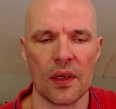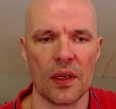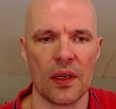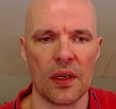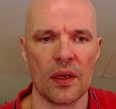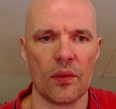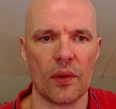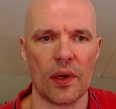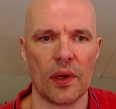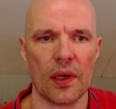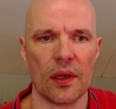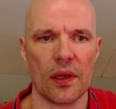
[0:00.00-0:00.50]

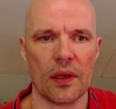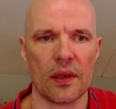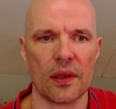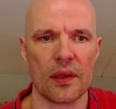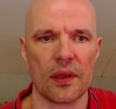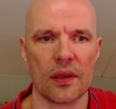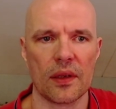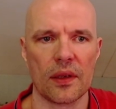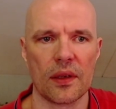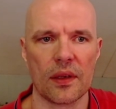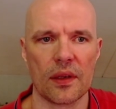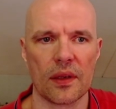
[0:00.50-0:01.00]
well,
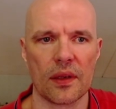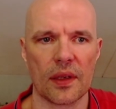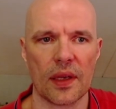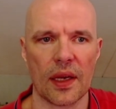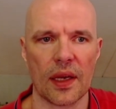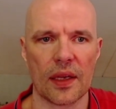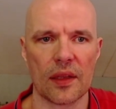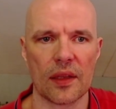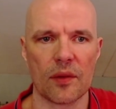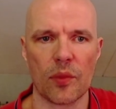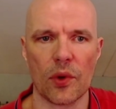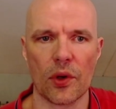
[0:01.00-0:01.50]

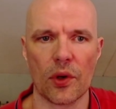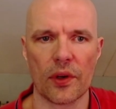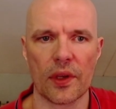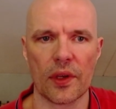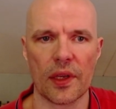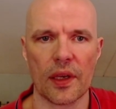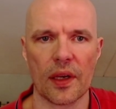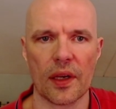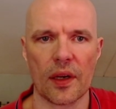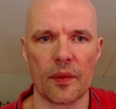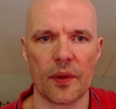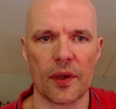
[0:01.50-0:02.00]
can't block
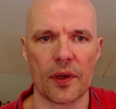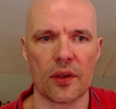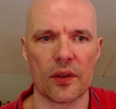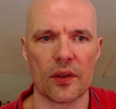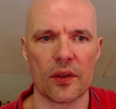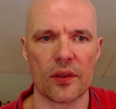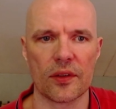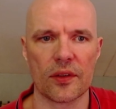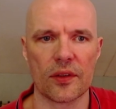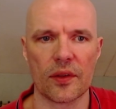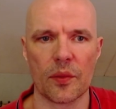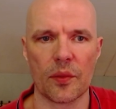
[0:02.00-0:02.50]
here
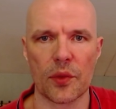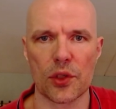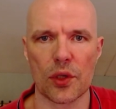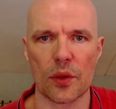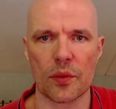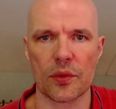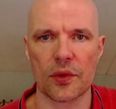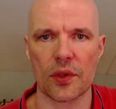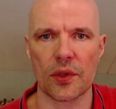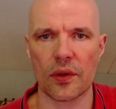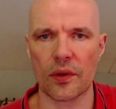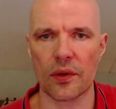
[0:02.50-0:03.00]
because the bishop.
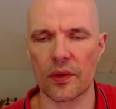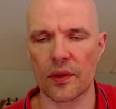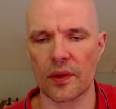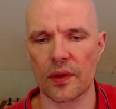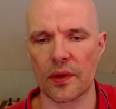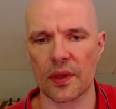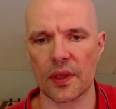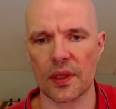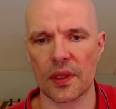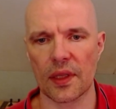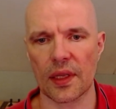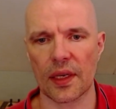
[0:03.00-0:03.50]
So
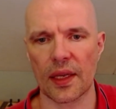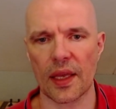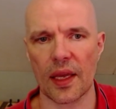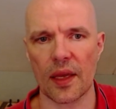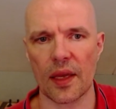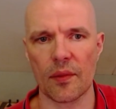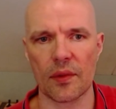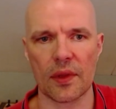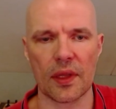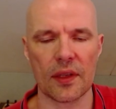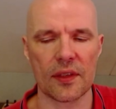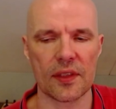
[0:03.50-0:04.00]

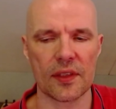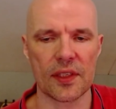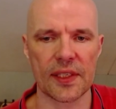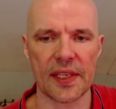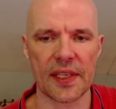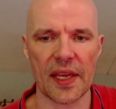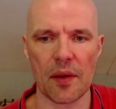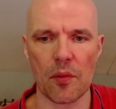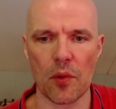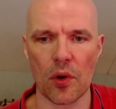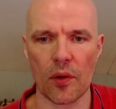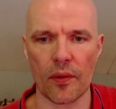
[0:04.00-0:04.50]
this is
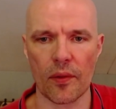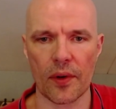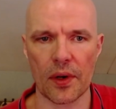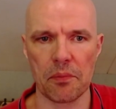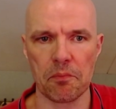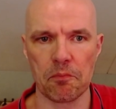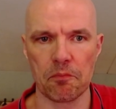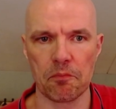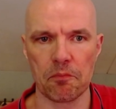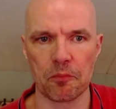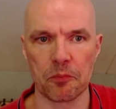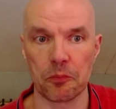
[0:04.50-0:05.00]
game over.
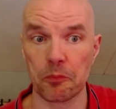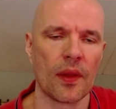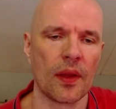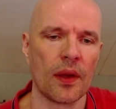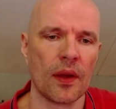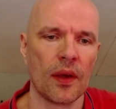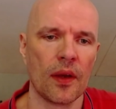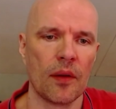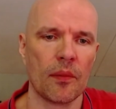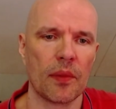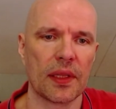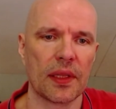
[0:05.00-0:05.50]

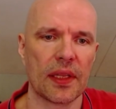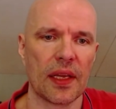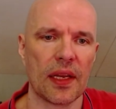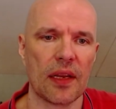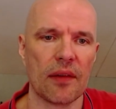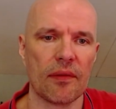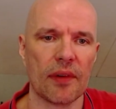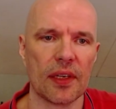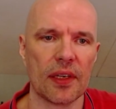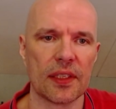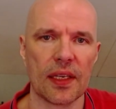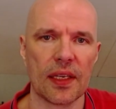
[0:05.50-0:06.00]
But
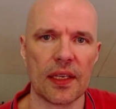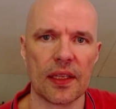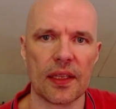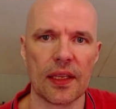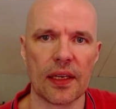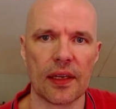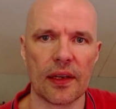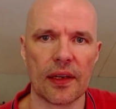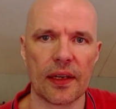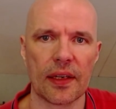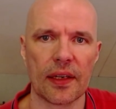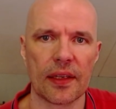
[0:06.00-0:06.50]
anyways, anything
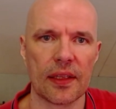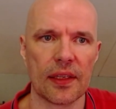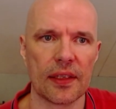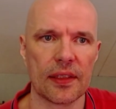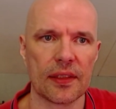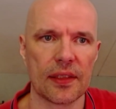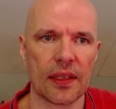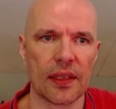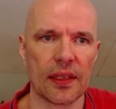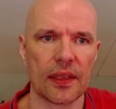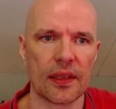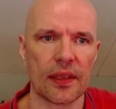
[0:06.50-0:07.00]
like
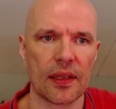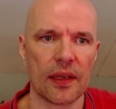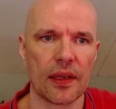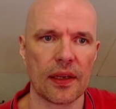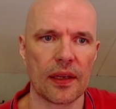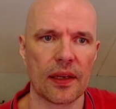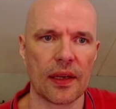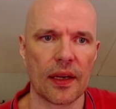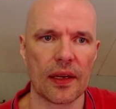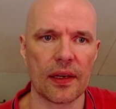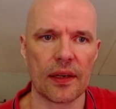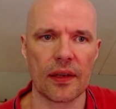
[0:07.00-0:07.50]
this, and they
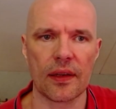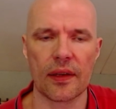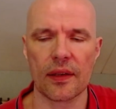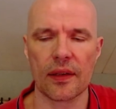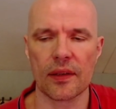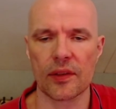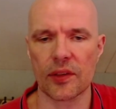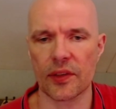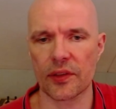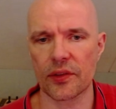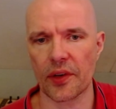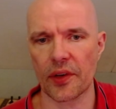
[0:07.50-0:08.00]
can
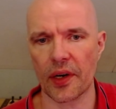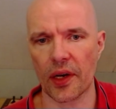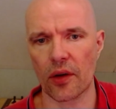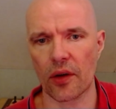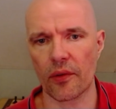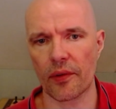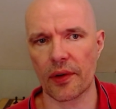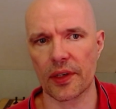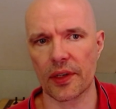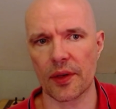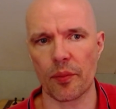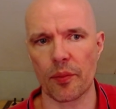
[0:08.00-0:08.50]
just
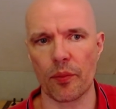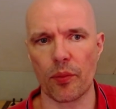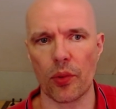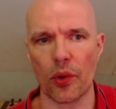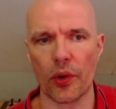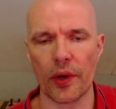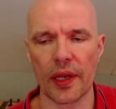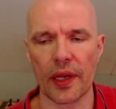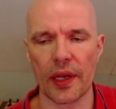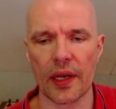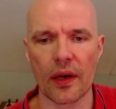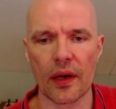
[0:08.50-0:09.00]
recover the
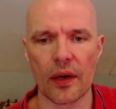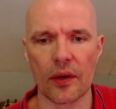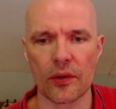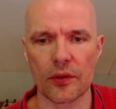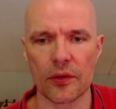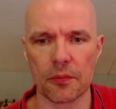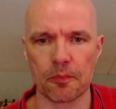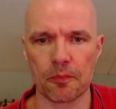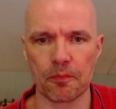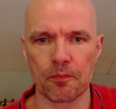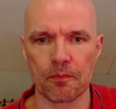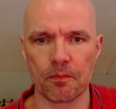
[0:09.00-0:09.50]
pawn anyhow,
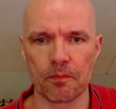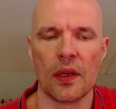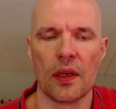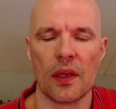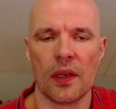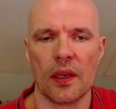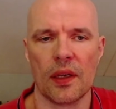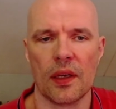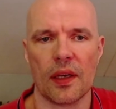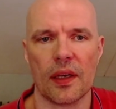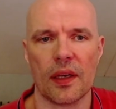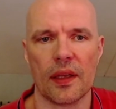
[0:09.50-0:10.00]

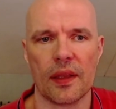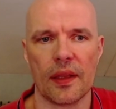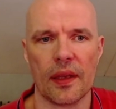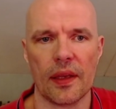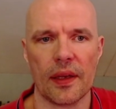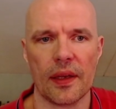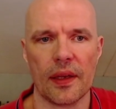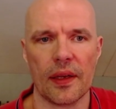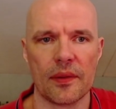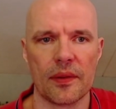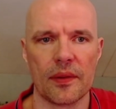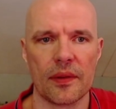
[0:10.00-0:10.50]
and
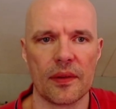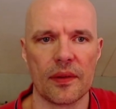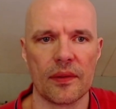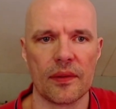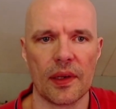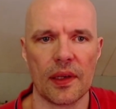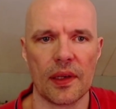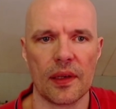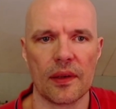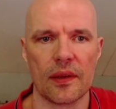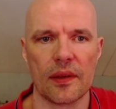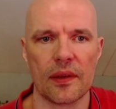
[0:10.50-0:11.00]
then
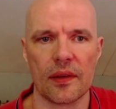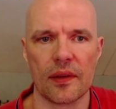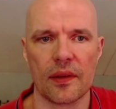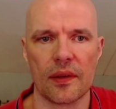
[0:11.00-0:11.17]
well,